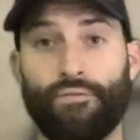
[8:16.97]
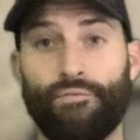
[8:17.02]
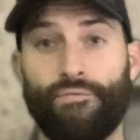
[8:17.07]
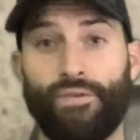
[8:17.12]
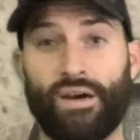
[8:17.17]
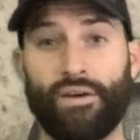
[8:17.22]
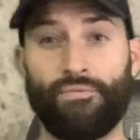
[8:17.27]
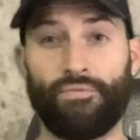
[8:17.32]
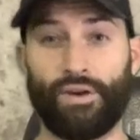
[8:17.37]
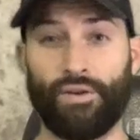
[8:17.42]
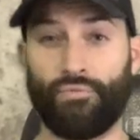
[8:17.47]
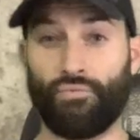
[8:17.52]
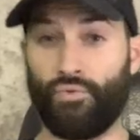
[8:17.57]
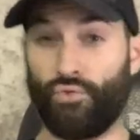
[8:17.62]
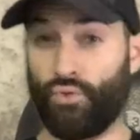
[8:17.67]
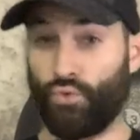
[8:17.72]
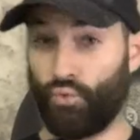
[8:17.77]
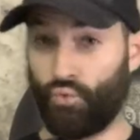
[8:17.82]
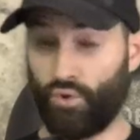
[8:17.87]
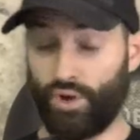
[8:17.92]

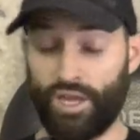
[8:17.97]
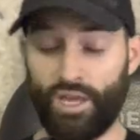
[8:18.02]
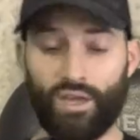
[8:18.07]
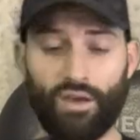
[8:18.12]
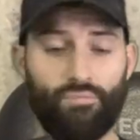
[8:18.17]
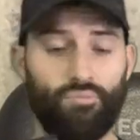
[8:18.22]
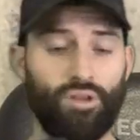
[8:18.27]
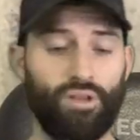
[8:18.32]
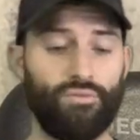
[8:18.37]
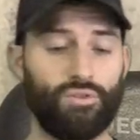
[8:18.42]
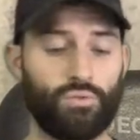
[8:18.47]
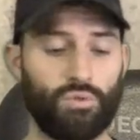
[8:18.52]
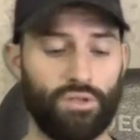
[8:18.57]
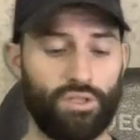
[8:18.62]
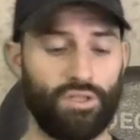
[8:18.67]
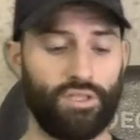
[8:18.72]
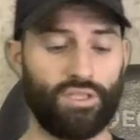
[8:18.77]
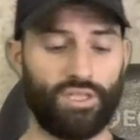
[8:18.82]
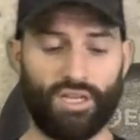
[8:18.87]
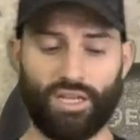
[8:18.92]
553, I believe is what it is.